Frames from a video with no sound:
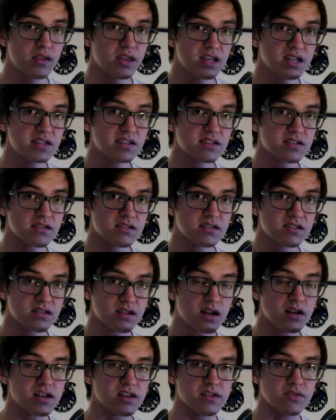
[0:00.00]
this
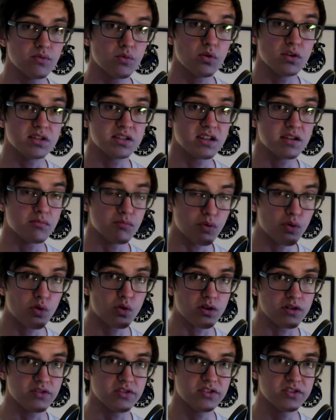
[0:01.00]
study was
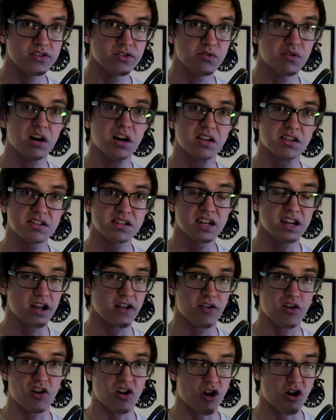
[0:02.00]
important to us in
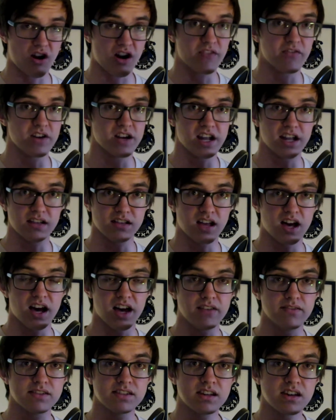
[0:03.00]
our everyday
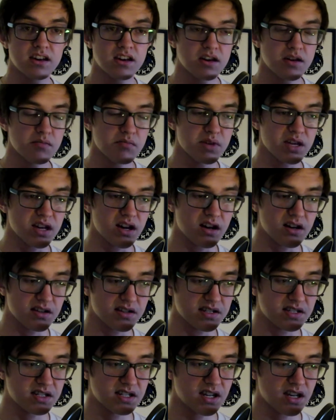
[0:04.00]
lives
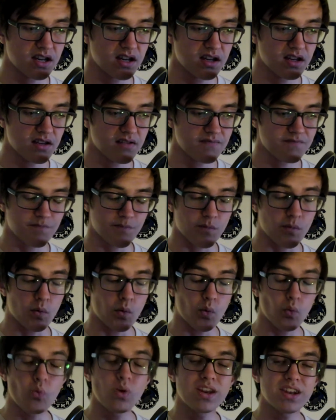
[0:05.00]
because
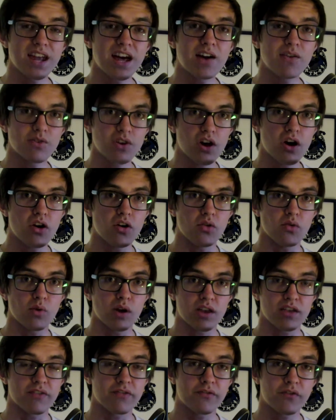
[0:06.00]
we now know
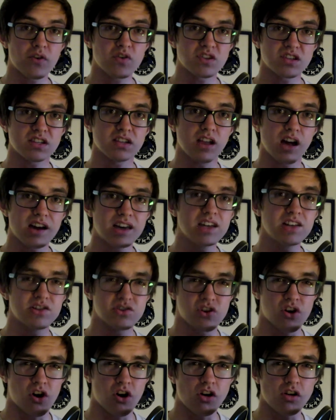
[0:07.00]
where the first Lucky
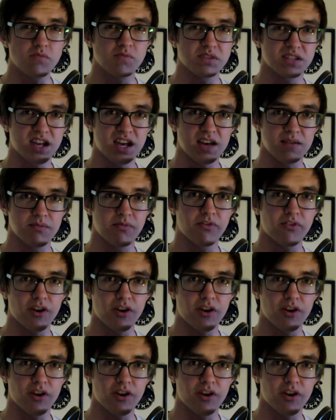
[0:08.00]
Charms came